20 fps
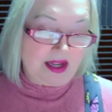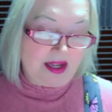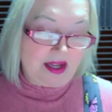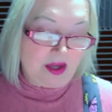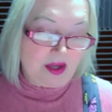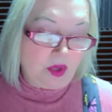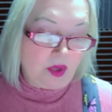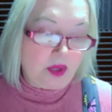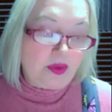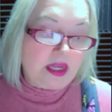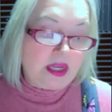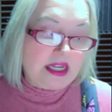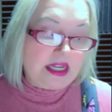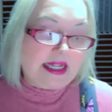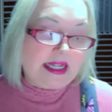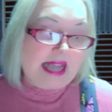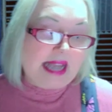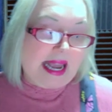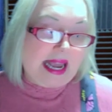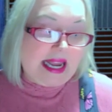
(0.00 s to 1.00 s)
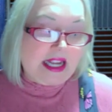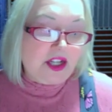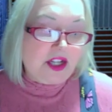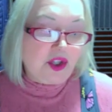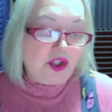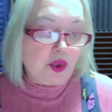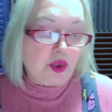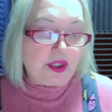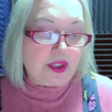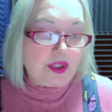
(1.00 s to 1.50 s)
When we
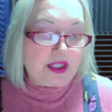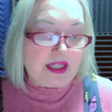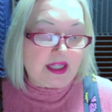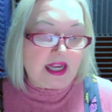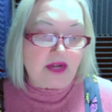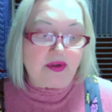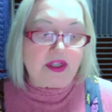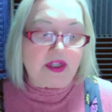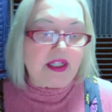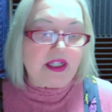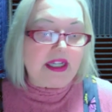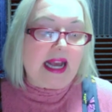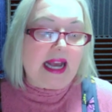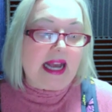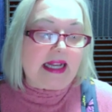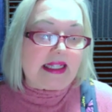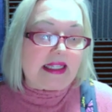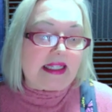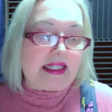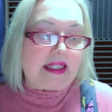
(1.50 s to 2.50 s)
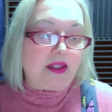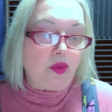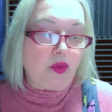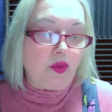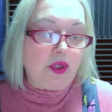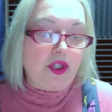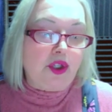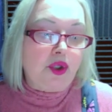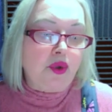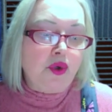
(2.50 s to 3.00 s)
engage with sacred texts,
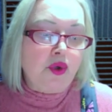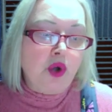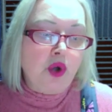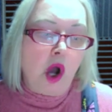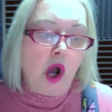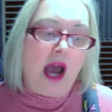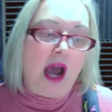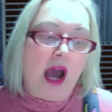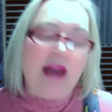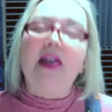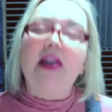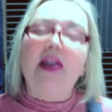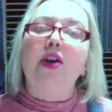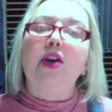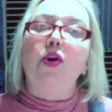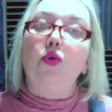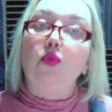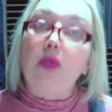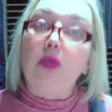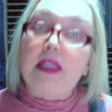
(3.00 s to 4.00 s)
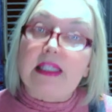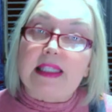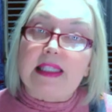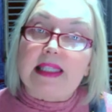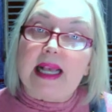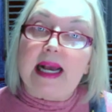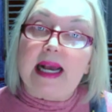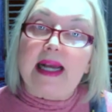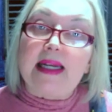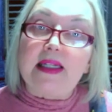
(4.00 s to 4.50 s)
we do not
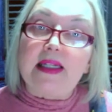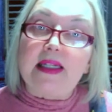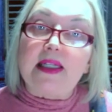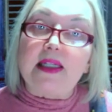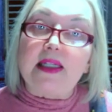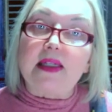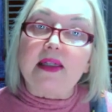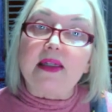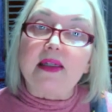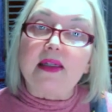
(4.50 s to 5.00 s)
recite.